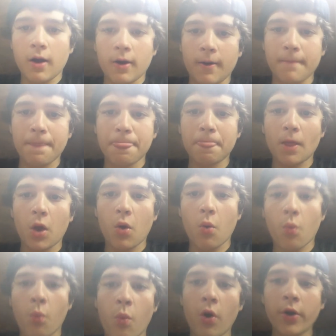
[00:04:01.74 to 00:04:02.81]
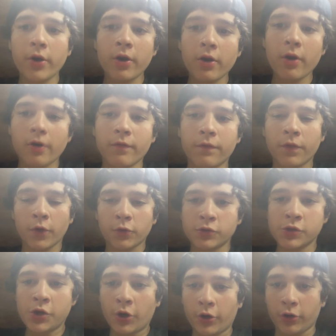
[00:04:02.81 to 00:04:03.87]
Um, one of
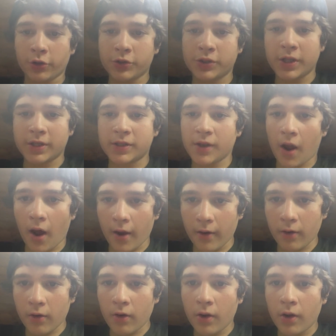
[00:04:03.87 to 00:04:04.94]
those girls that's not